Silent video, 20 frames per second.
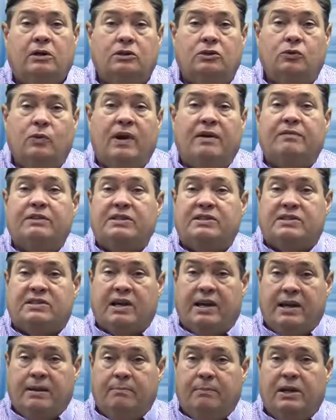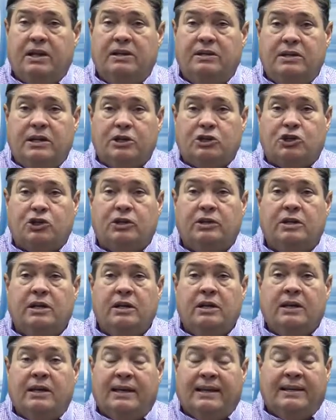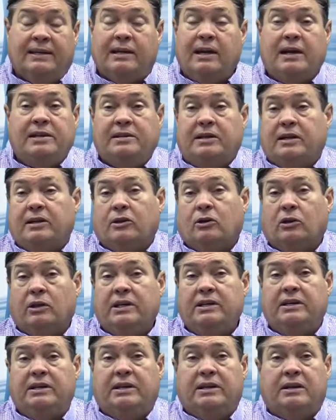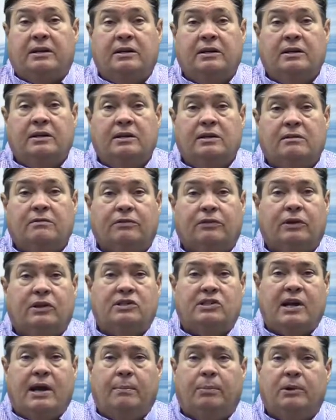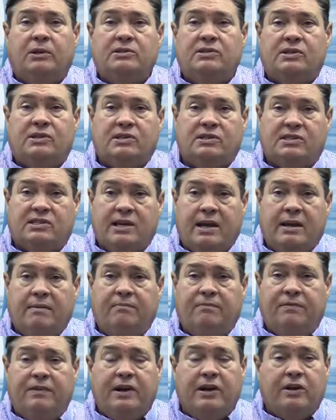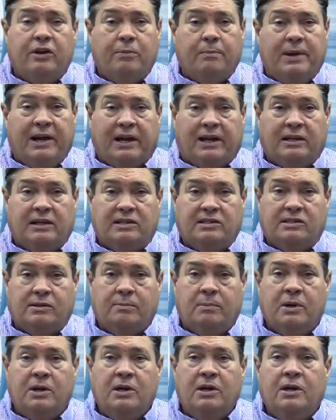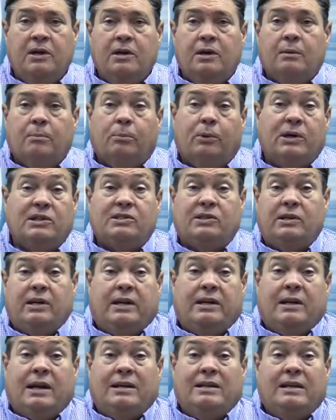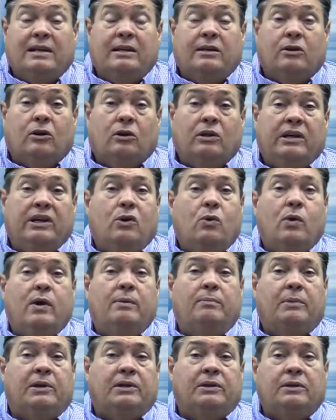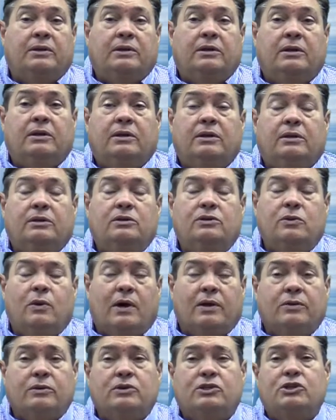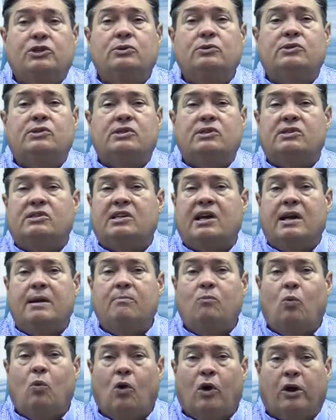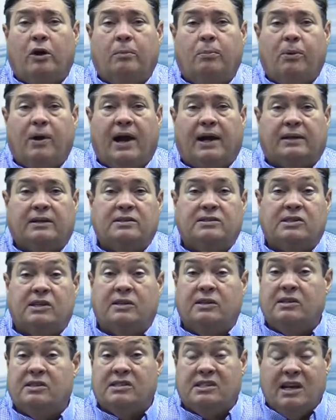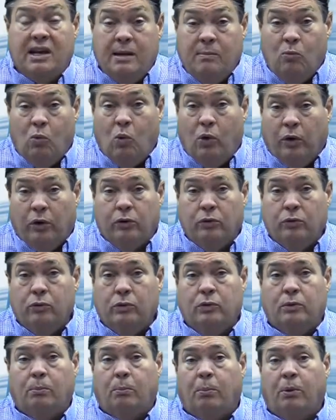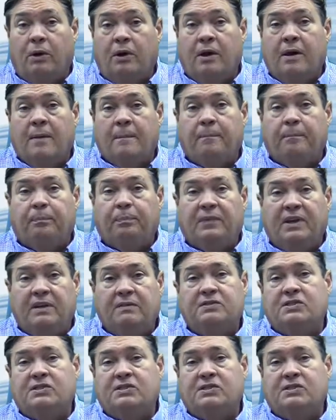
Do we have the same condition in an identical entity? For example, is the same failure mechanism present in identical equipment? Do others use the same work practice in the same work group? If